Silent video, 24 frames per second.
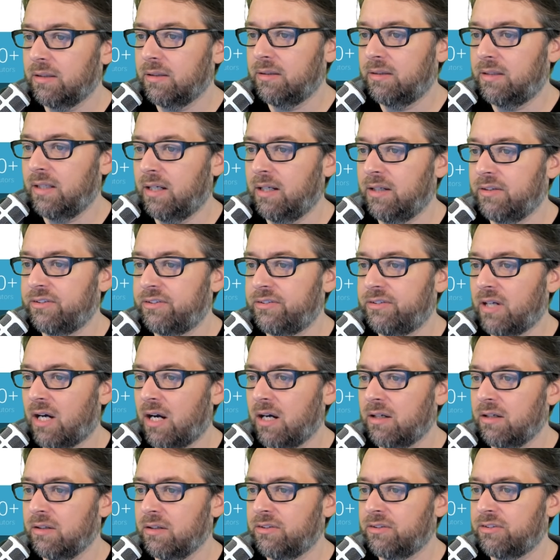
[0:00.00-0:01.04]
does
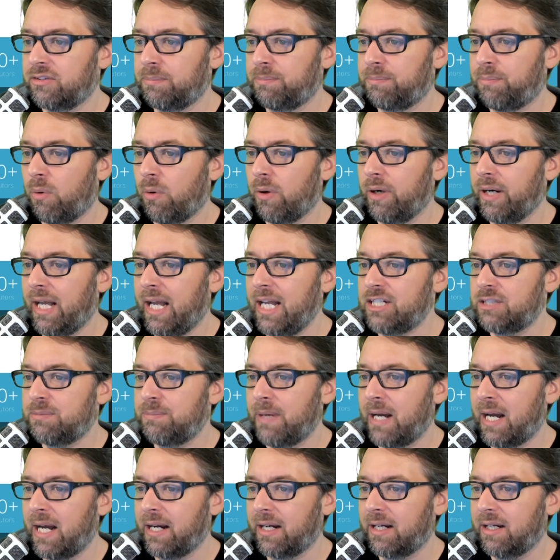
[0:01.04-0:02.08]
Docker support
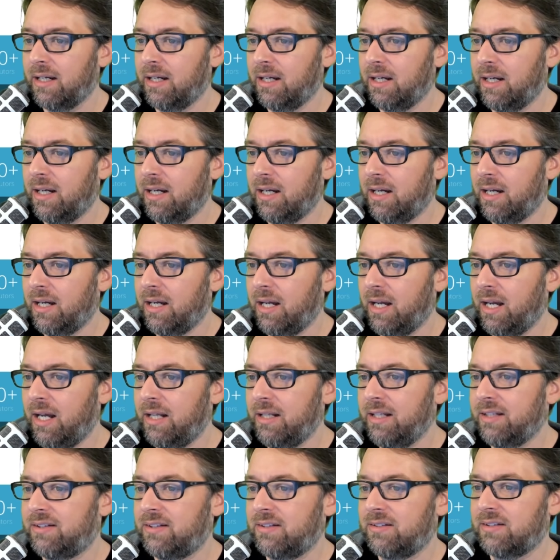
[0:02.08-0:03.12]
HMAC?
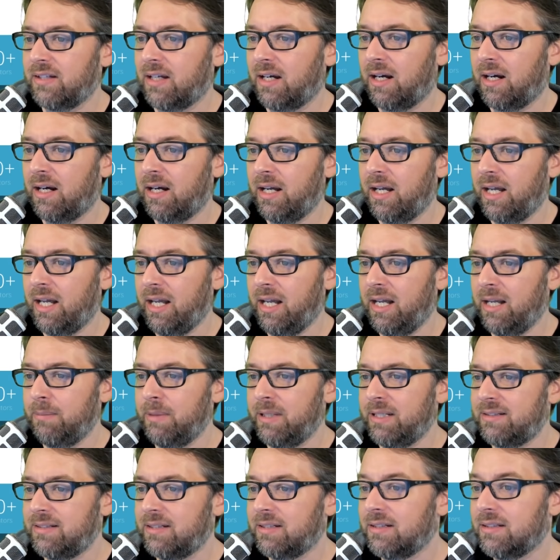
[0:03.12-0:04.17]
This is
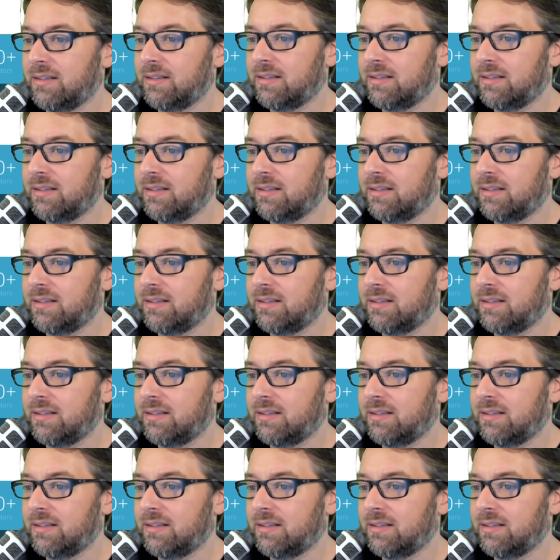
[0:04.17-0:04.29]
Hemant.